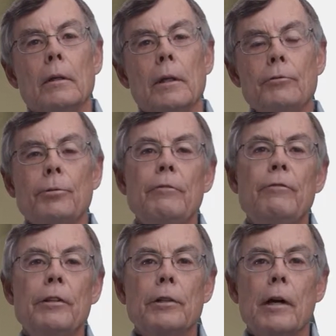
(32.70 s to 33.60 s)
Let's
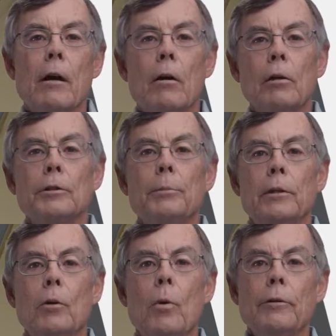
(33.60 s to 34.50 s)
revisit our
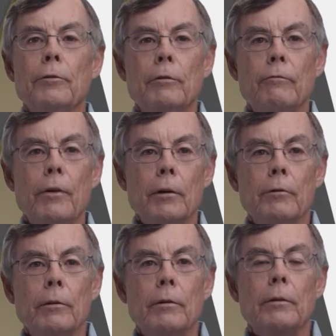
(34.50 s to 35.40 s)
ultimate question
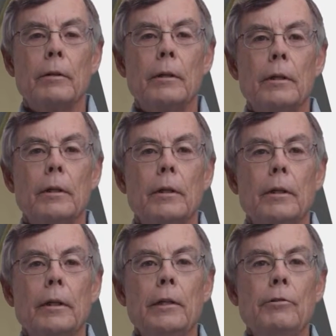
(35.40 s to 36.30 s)
function.
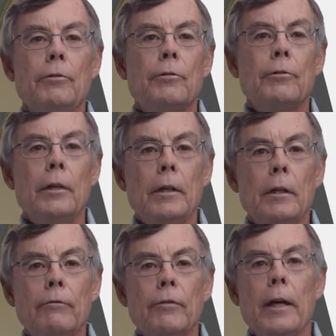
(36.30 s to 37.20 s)
It uses an
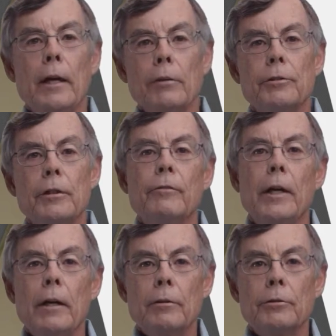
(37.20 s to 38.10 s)
if, else if,
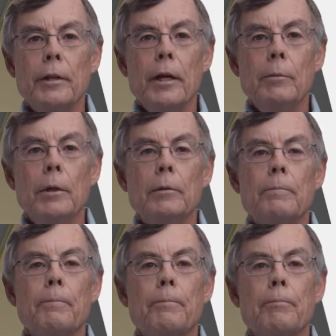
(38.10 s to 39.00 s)
else statement,
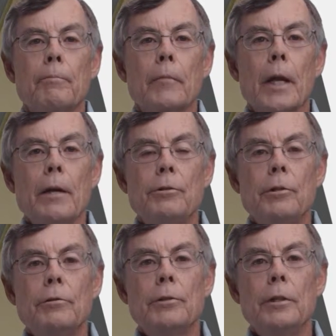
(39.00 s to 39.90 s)
as you
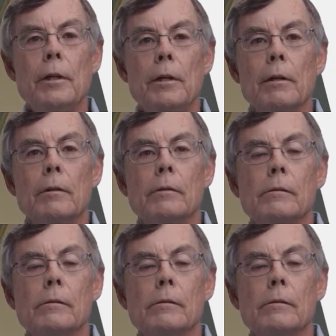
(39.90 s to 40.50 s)
can see here.